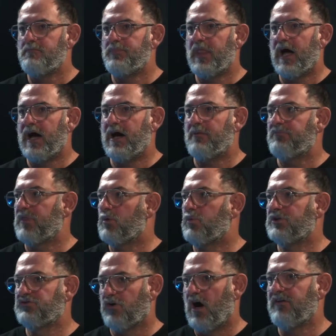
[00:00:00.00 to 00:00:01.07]
um, we
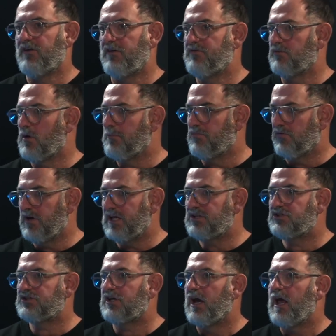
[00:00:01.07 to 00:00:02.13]
drive over a
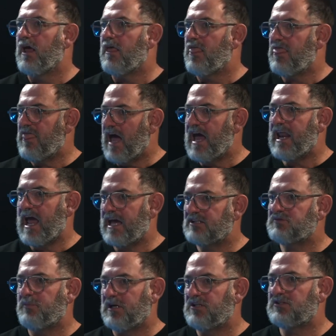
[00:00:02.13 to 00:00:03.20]
bridge that has
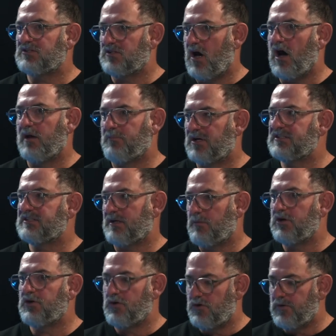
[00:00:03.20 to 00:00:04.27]
been designed by
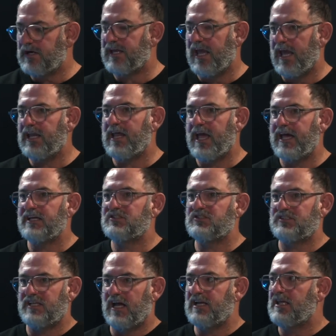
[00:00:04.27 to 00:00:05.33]
someone who, again, has
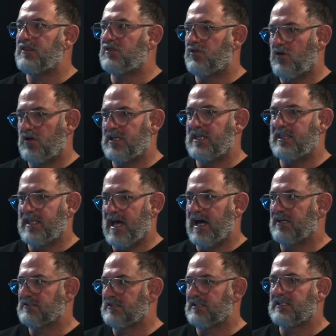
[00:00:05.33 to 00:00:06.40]
studied
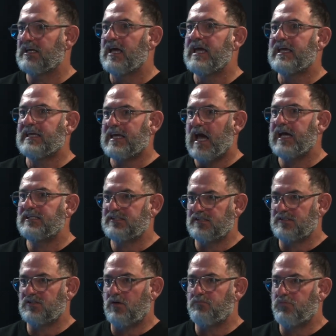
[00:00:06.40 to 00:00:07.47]
30,000
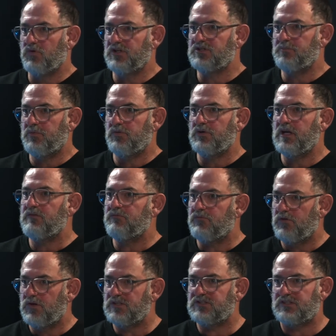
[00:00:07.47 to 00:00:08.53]
cases of bridge building
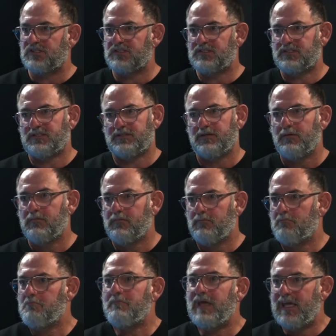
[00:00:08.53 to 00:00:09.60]
versus yeah.
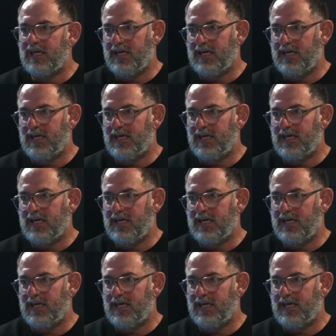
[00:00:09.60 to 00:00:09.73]
me.